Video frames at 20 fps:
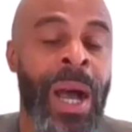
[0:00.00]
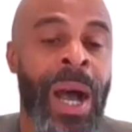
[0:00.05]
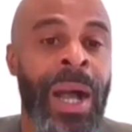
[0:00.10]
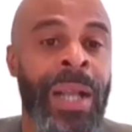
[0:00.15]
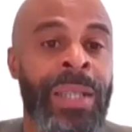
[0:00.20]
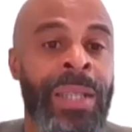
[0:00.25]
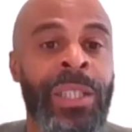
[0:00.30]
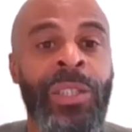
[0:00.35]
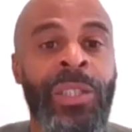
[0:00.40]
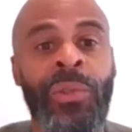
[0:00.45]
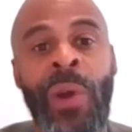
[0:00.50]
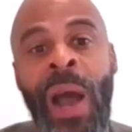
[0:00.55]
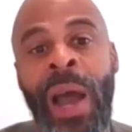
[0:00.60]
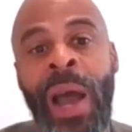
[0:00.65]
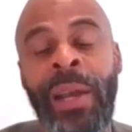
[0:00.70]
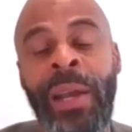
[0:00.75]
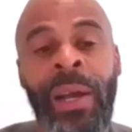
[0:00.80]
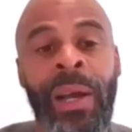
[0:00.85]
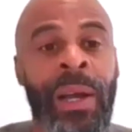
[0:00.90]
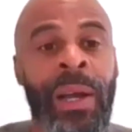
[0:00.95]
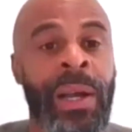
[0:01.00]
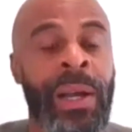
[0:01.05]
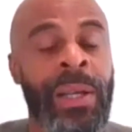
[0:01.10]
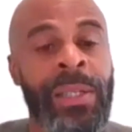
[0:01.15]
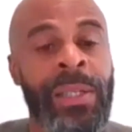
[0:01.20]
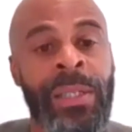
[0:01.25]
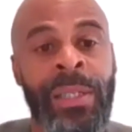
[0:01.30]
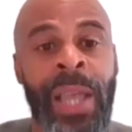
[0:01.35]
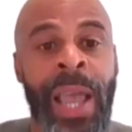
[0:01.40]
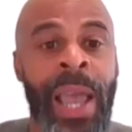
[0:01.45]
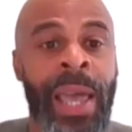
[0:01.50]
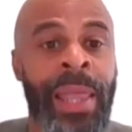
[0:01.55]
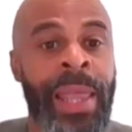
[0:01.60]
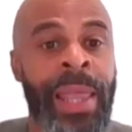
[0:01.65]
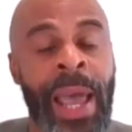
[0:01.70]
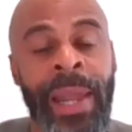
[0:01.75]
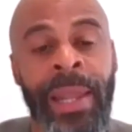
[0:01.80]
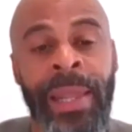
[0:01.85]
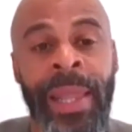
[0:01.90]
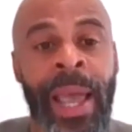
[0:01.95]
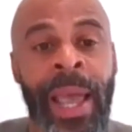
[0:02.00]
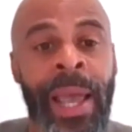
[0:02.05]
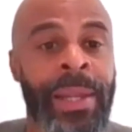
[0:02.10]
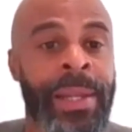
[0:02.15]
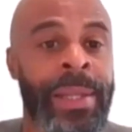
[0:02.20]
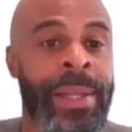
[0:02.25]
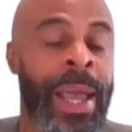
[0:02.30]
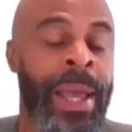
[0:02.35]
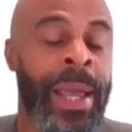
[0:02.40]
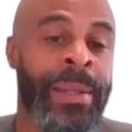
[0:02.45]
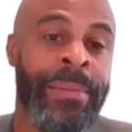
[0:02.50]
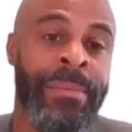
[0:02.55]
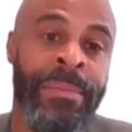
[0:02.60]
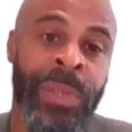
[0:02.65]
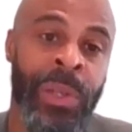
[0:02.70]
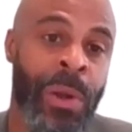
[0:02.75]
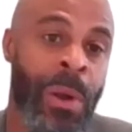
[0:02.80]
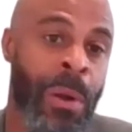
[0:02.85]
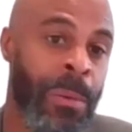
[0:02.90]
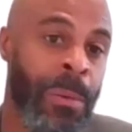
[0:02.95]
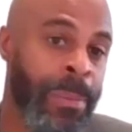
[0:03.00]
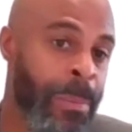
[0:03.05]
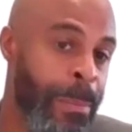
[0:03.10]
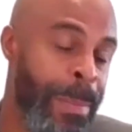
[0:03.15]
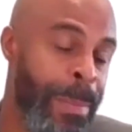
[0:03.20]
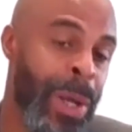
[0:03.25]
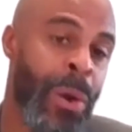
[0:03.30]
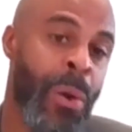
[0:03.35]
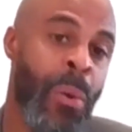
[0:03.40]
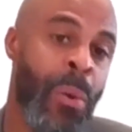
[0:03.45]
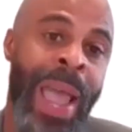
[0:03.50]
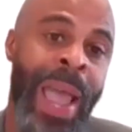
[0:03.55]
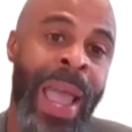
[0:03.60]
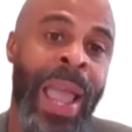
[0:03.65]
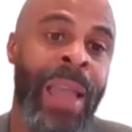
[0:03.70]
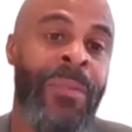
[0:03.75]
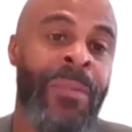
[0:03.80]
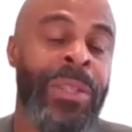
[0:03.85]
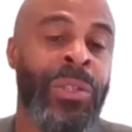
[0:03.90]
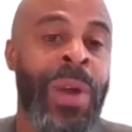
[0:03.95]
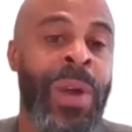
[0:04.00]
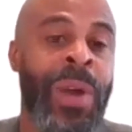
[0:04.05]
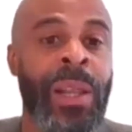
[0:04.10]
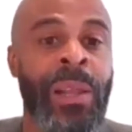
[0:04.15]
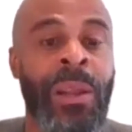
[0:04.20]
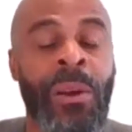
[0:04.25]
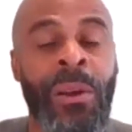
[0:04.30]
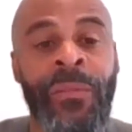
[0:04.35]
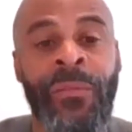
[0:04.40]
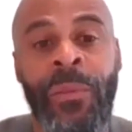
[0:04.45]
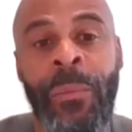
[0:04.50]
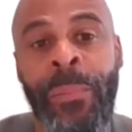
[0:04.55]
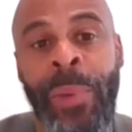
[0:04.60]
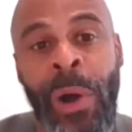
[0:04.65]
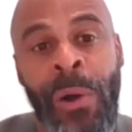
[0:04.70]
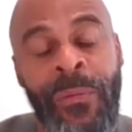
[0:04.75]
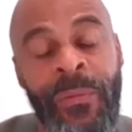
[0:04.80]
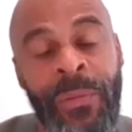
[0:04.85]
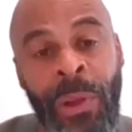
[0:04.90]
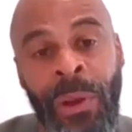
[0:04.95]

Uh, just try to stay in that that that you know middle wave and try to learn from both.